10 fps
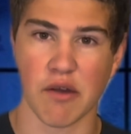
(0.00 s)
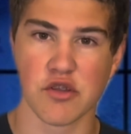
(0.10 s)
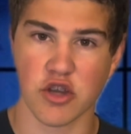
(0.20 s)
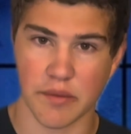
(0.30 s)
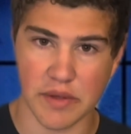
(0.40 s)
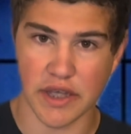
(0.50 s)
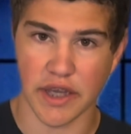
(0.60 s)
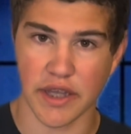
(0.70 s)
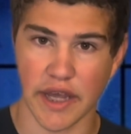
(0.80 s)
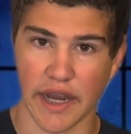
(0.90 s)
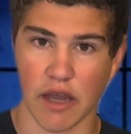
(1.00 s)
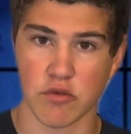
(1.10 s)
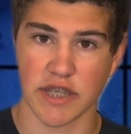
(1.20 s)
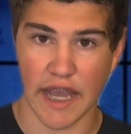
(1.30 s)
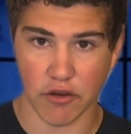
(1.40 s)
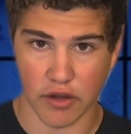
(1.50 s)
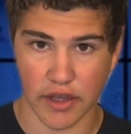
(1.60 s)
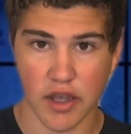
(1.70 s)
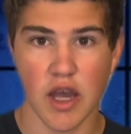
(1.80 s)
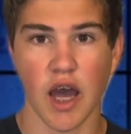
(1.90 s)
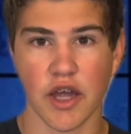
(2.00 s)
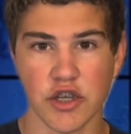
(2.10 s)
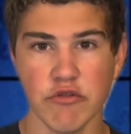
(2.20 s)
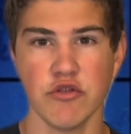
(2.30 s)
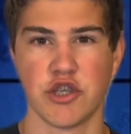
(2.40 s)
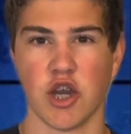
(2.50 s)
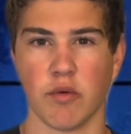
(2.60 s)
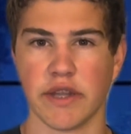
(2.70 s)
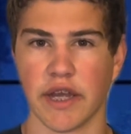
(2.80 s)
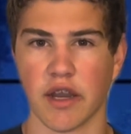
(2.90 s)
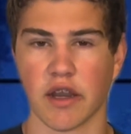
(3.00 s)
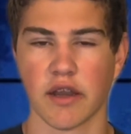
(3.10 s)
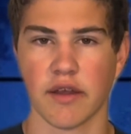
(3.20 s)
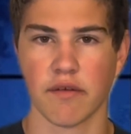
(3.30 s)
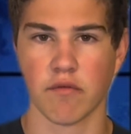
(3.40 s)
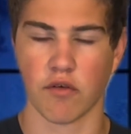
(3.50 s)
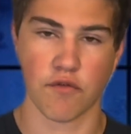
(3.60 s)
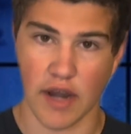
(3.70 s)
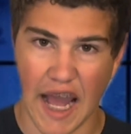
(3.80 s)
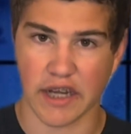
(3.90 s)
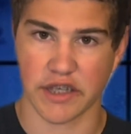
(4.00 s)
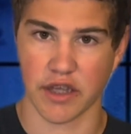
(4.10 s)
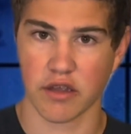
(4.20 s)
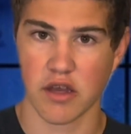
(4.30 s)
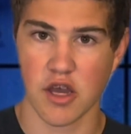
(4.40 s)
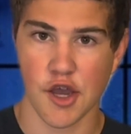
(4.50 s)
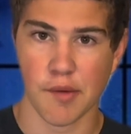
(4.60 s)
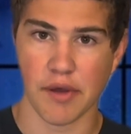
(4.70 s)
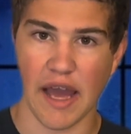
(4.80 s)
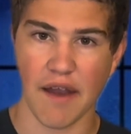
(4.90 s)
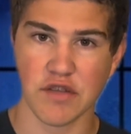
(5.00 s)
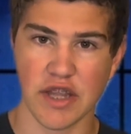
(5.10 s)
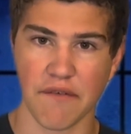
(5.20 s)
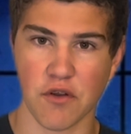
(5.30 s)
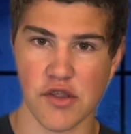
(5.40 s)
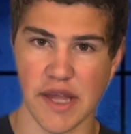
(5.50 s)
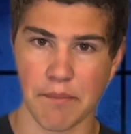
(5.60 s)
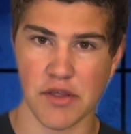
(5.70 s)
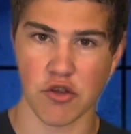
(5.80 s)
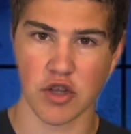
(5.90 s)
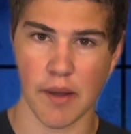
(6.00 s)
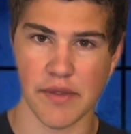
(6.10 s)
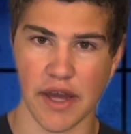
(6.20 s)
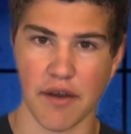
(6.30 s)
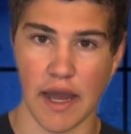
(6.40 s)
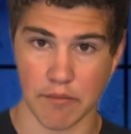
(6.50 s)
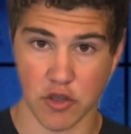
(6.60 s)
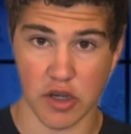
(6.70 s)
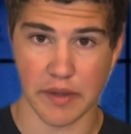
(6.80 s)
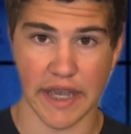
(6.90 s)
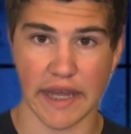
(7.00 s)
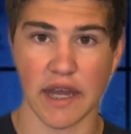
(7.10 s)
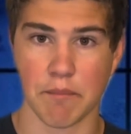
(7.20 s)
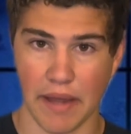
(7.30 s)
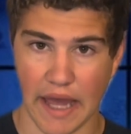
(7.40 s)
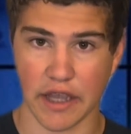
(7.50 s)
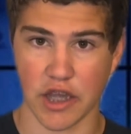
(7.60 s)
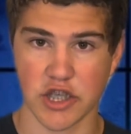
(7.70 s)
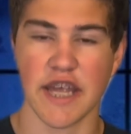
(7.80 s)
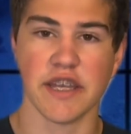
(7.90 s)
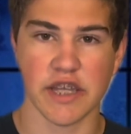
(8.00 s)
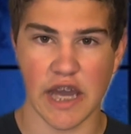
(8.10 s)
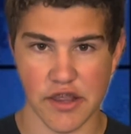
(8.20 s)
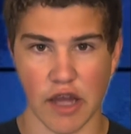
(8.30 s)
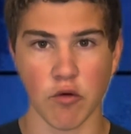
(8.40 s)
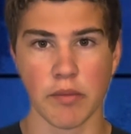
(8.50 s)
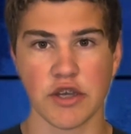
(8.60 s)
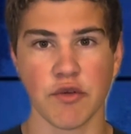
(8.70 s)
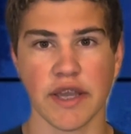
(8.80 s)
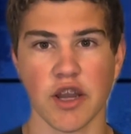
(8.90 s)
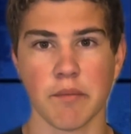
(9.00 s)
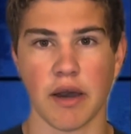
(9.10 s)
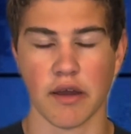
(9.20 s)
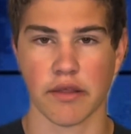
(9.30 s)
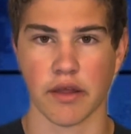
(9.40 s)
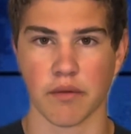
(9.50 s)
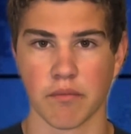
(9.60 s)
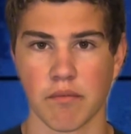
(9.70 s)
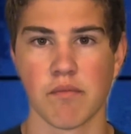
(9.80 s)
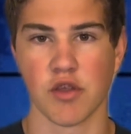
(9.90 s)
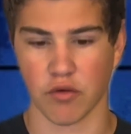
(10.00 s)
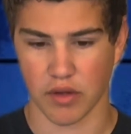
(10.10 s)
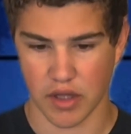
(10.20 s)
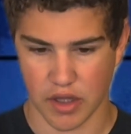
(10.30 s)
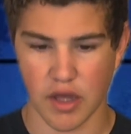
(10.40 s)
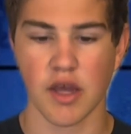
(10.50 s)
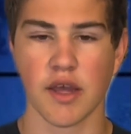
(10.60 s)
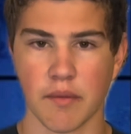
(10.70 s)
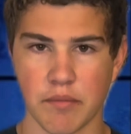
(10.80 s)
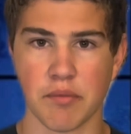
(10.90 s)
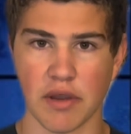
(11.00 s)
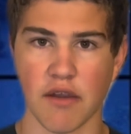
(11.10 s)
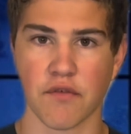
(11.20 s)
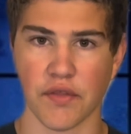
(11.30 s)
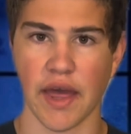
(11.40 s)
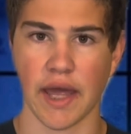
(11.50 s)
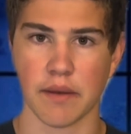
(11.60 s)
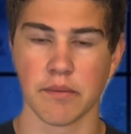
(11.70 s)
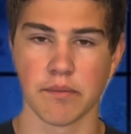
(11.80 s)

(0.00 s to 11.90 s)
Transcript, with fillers: was going to be in, and I was anchoring a new show in there. Well, for acting. But after that first episode comes out, I'm going to be getting a package, and yes, I will be doing an unboxing. So, prepare for that.